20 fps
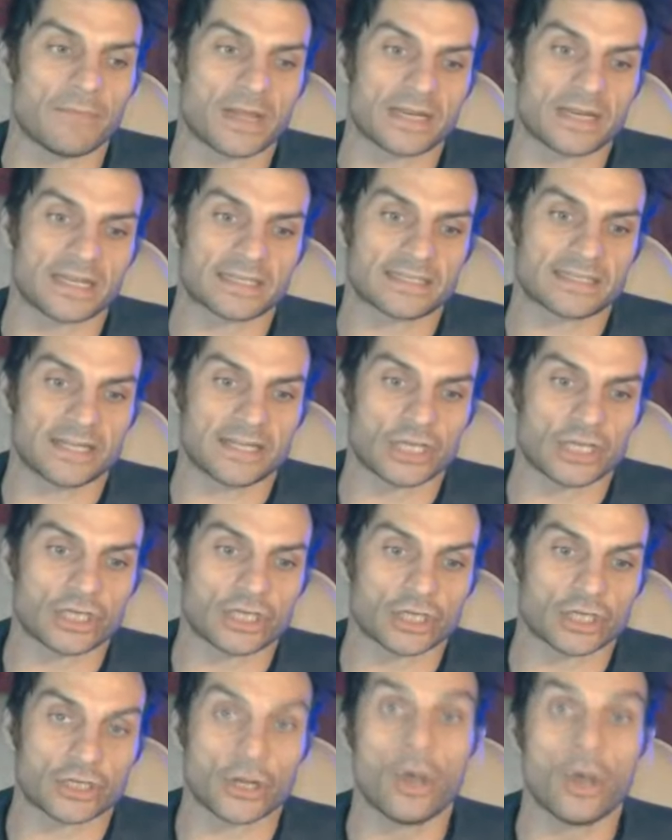
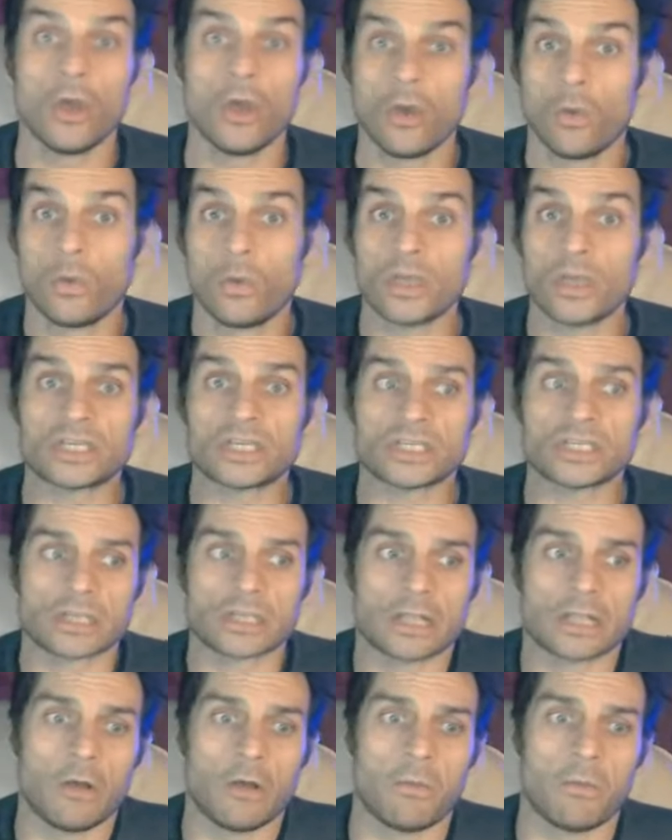destination, which is a
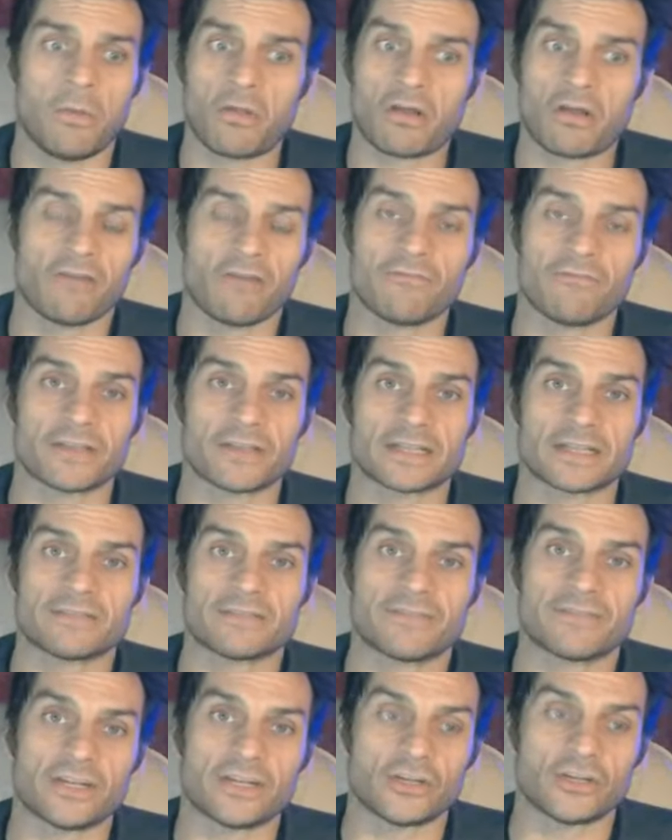global conflict
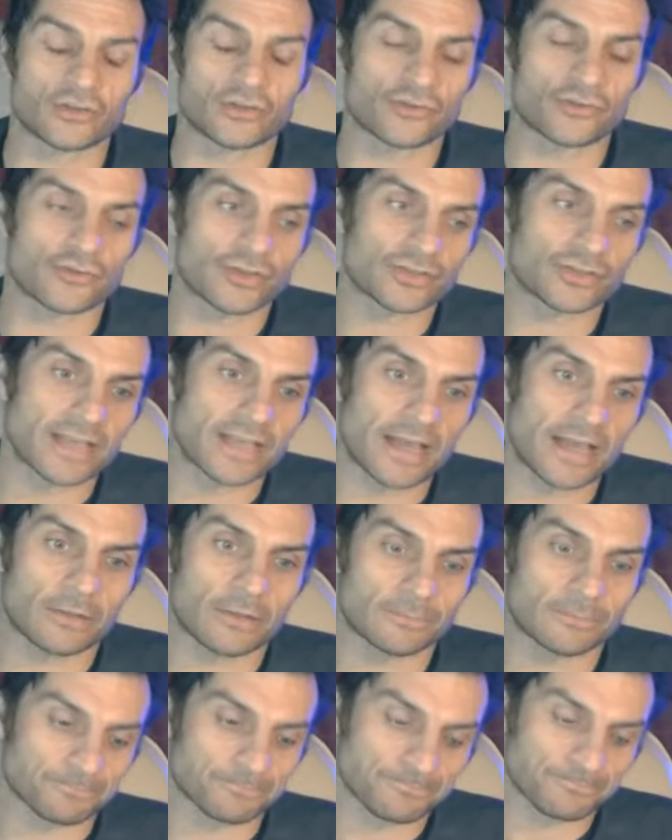of an industrial
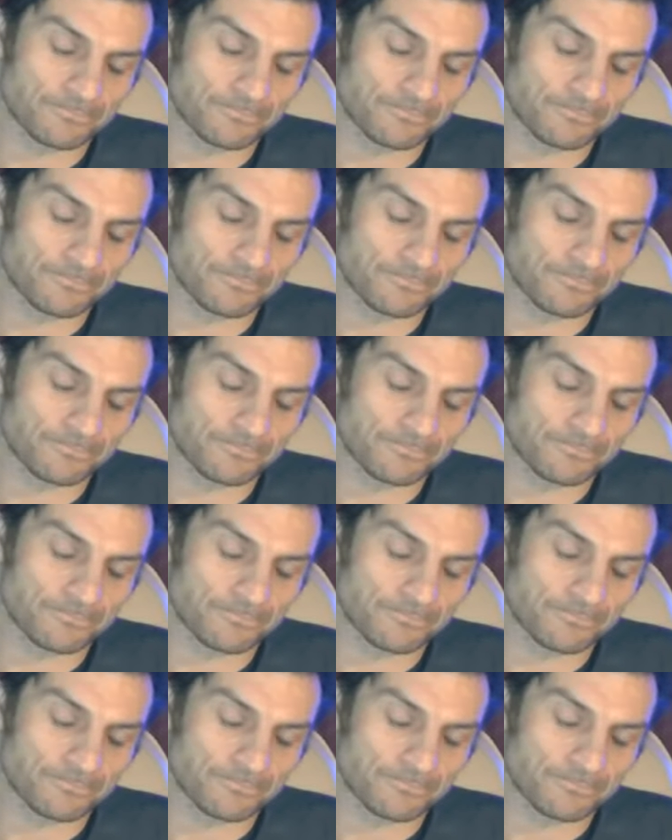scale.